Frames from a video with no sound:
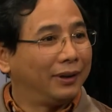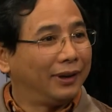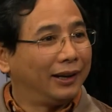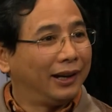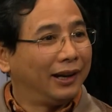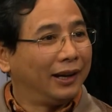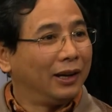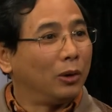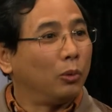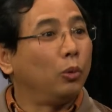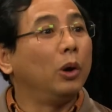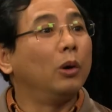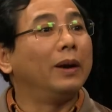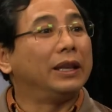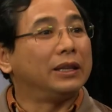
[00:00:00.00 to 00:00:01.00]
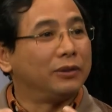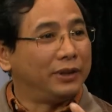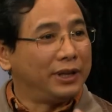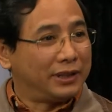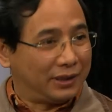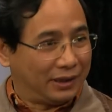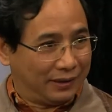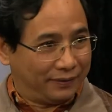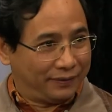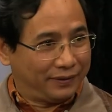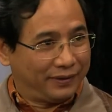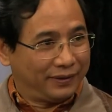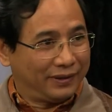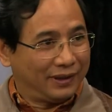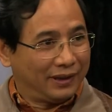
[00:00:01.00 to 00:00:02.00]
Yes. Willing to receive.
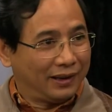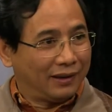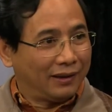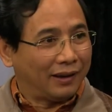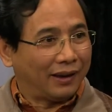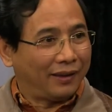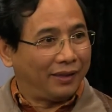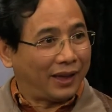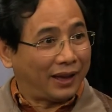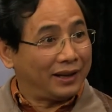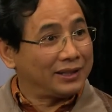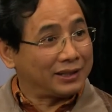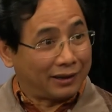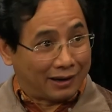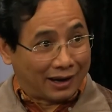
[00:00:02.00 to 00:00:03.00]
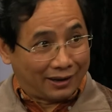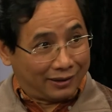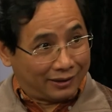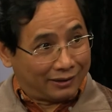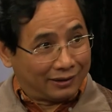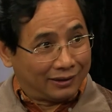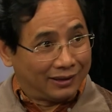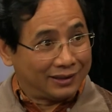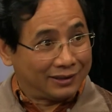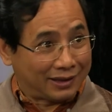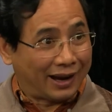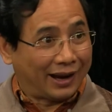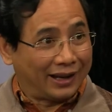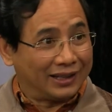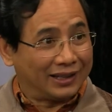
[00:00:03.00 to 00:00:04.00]
Yeah. And that is another
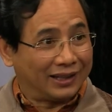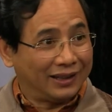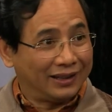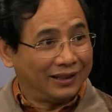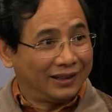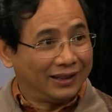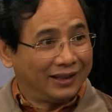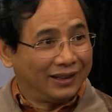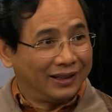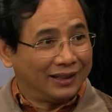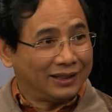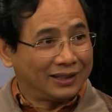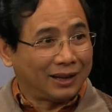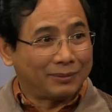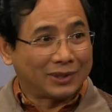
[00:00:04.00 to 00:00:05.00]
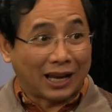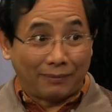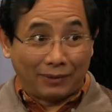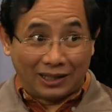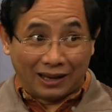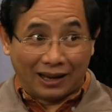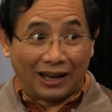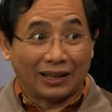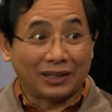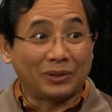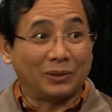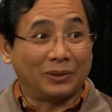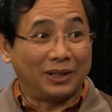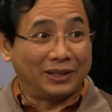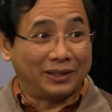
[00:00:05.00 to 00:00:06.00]
side. Eh? Mm-hmm. Sometimes it's hard to
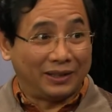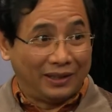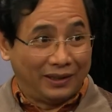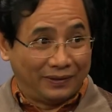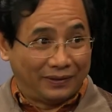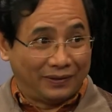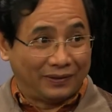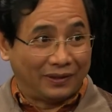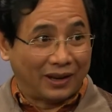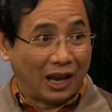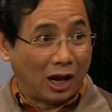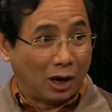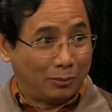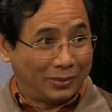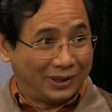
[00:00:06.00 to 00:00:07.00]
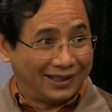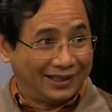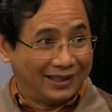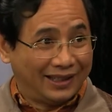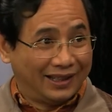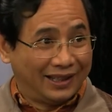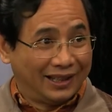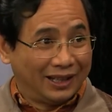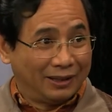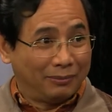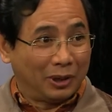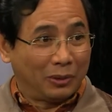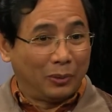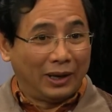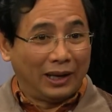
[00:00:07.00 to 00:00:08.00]
receive help. Yeah.
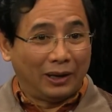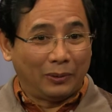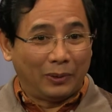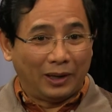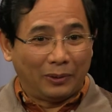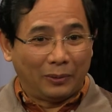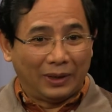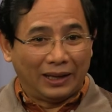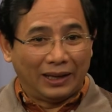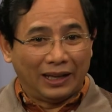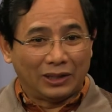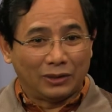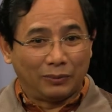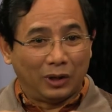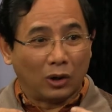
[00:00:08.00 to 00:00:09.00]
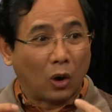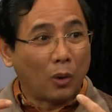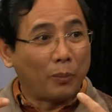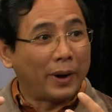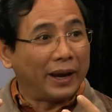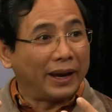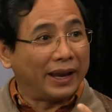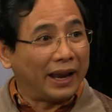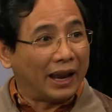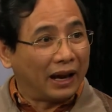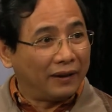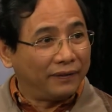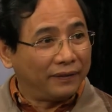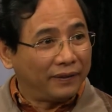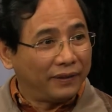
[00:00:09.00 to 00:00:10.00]
But we, we, we need to be open enough